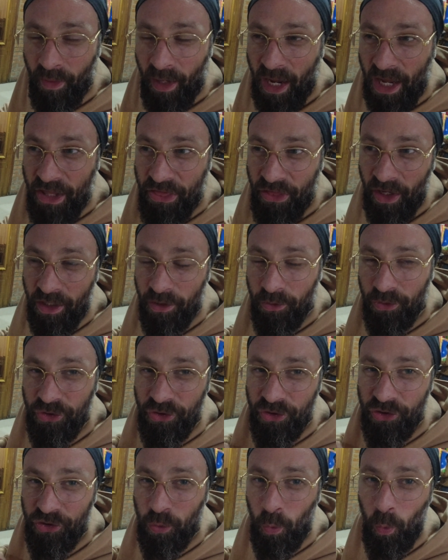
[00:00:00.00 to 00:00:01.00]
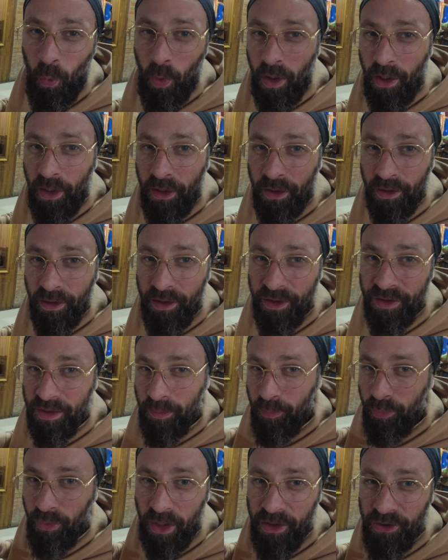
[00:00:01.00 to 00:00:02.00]
I thought it was just one, because the
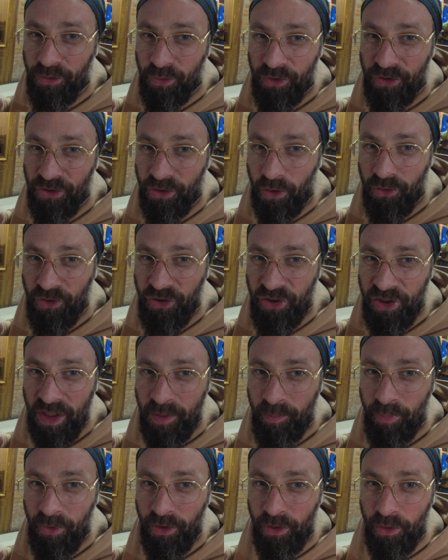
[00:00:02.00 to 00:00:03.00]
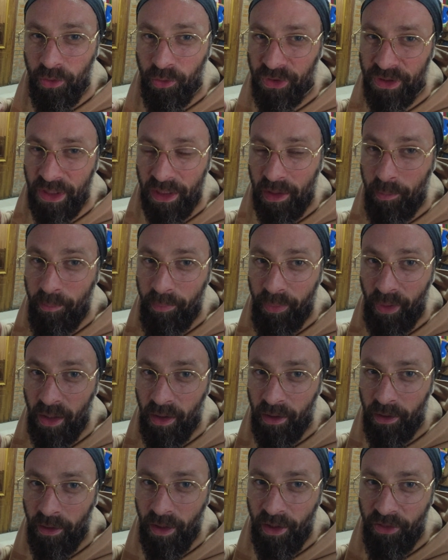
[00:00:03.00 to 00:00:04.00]
price was so cheap too, it was like a
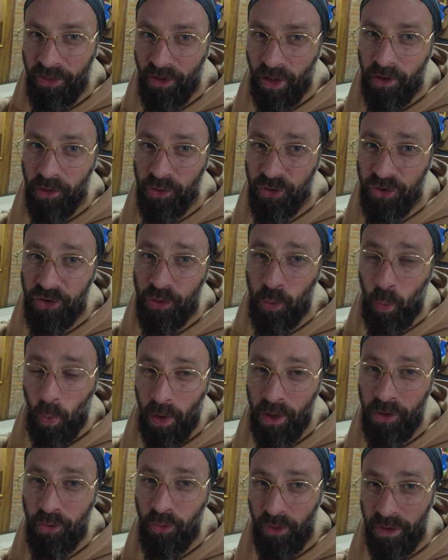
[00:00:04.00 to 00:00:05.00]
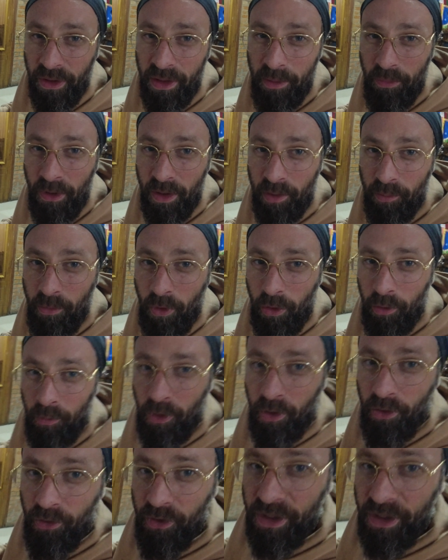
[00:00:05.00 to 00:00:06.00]
buck. I thought it was just one really big momo.